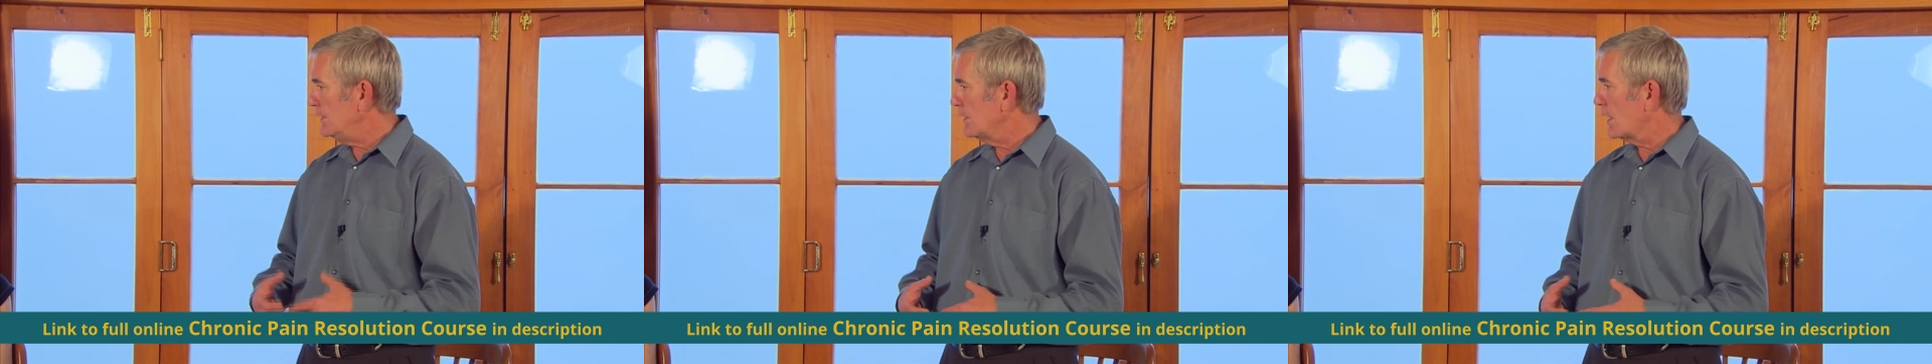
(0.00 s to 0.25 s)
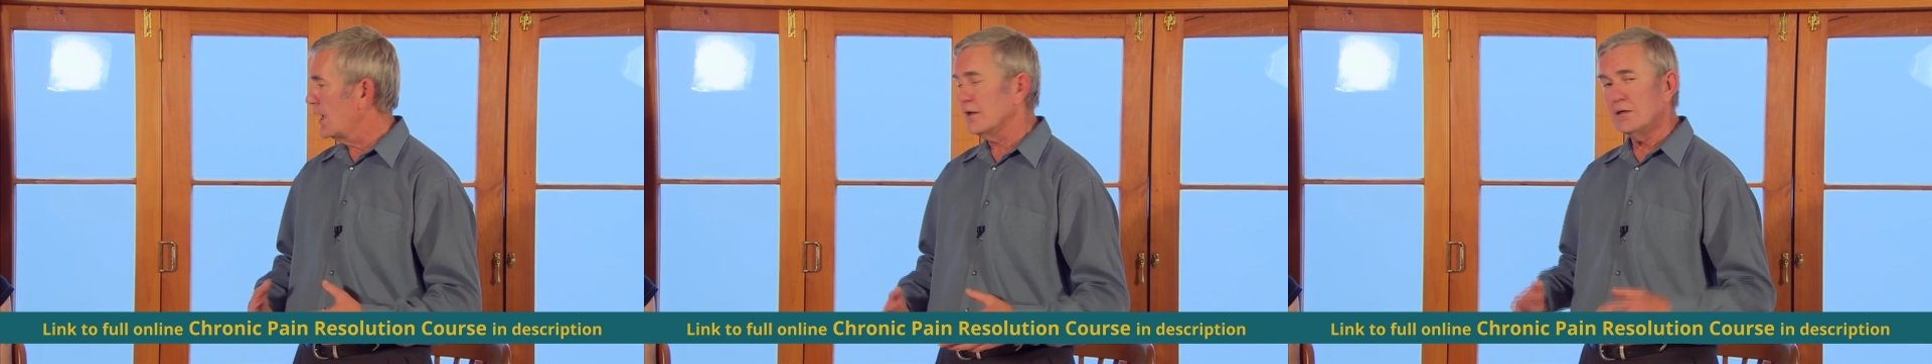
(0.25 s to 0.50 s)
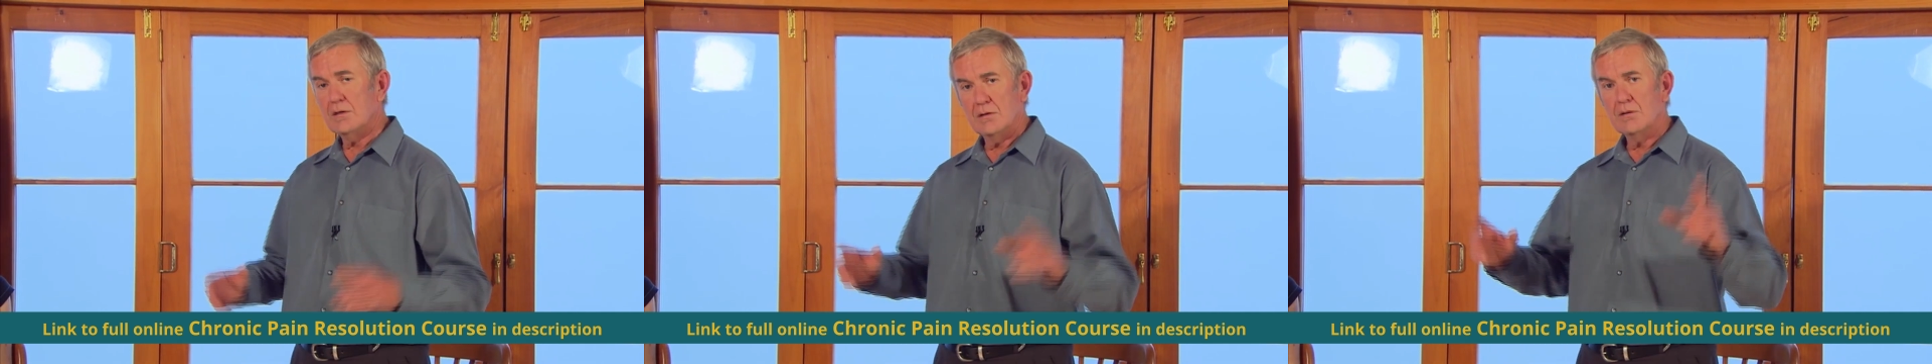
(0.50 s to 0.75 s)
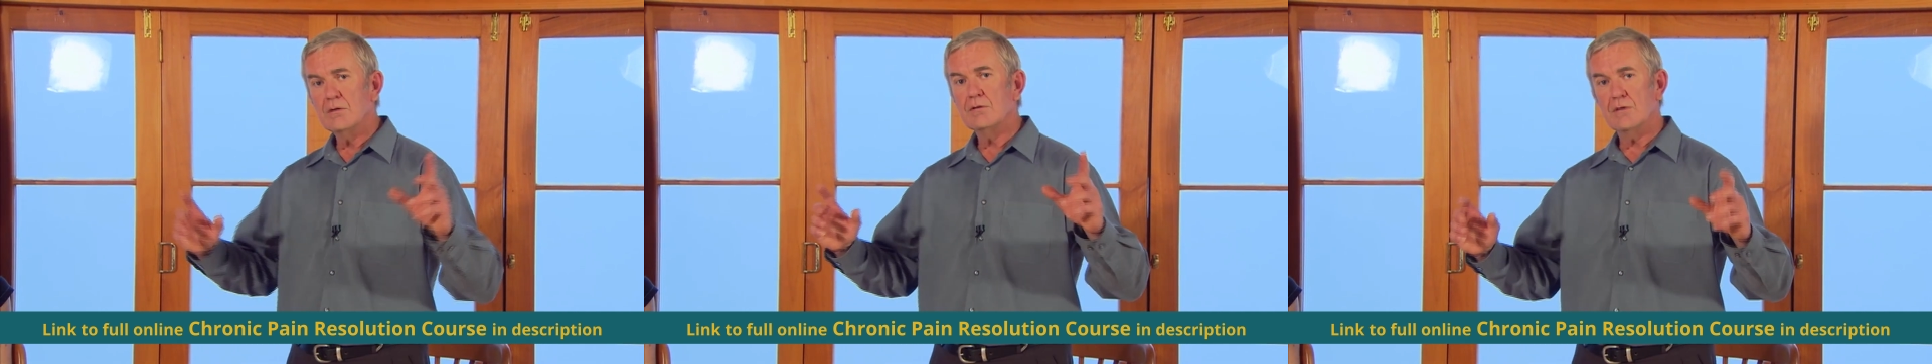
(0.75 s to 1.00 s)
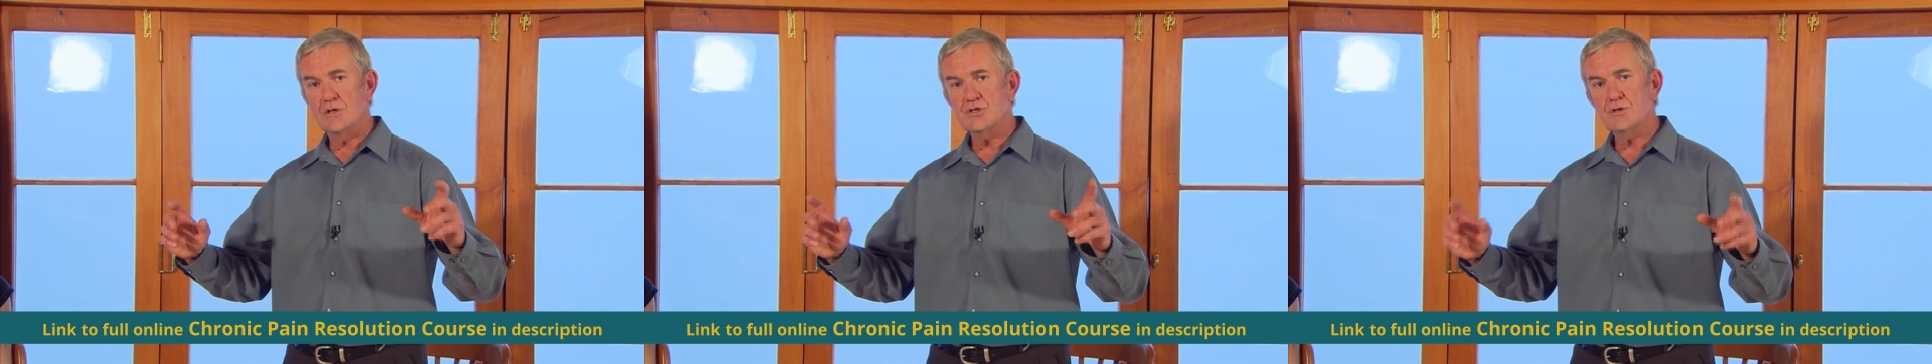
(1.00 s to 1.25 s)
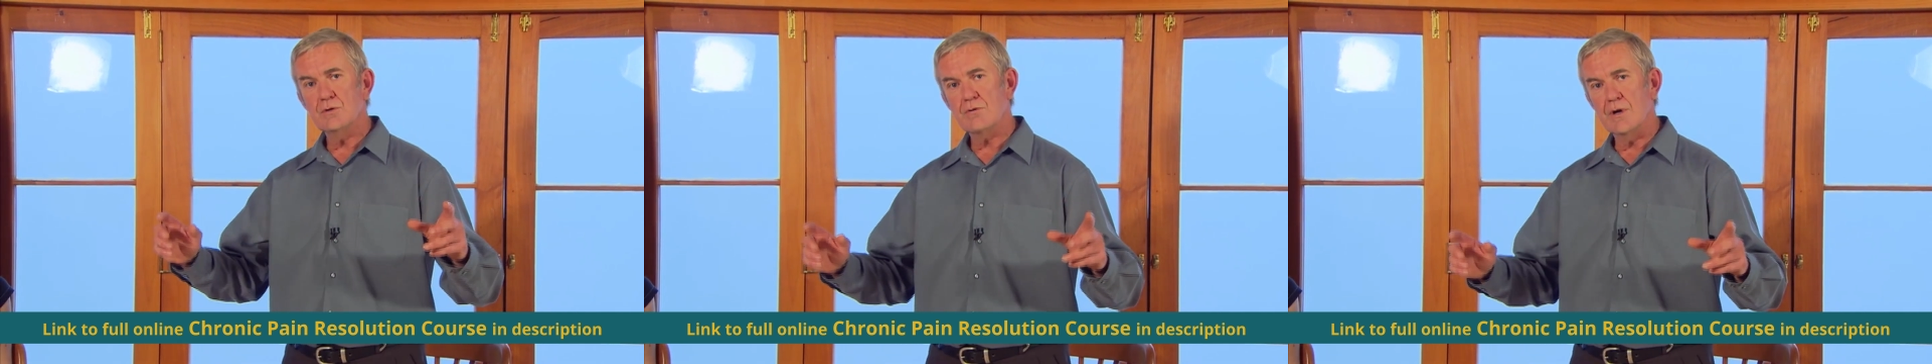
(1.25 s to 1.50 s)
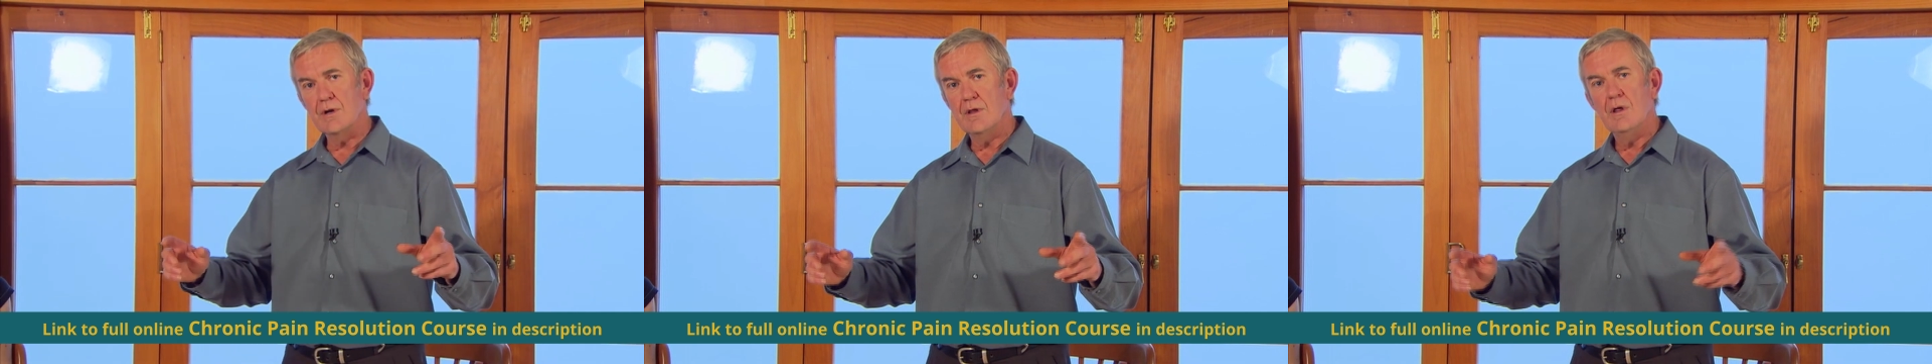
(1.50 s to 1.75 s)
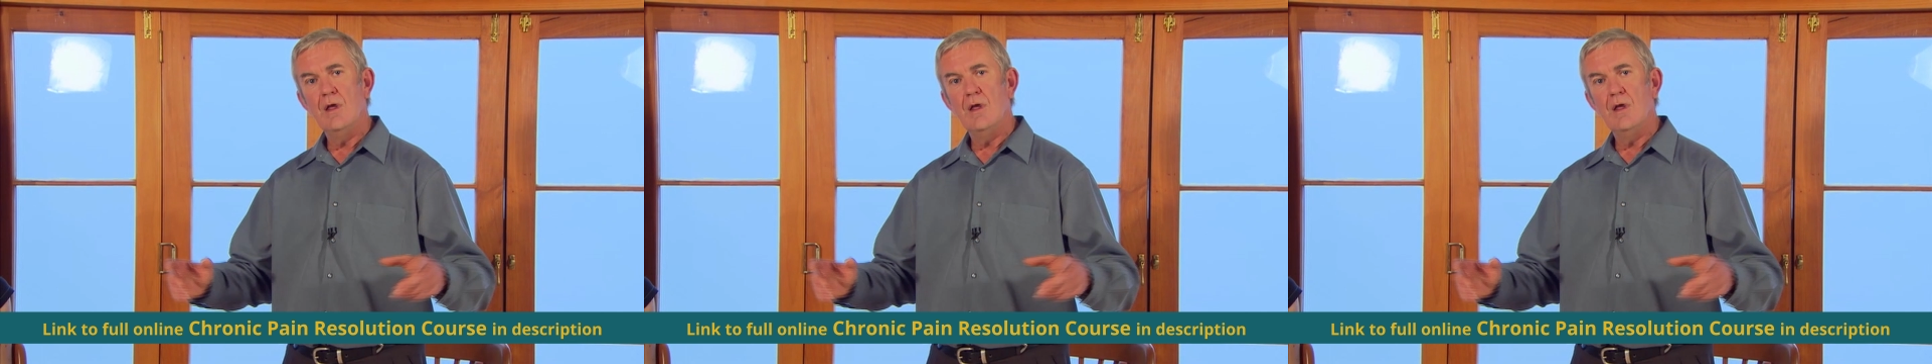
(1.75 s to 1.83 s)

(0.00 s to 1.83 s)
like the children.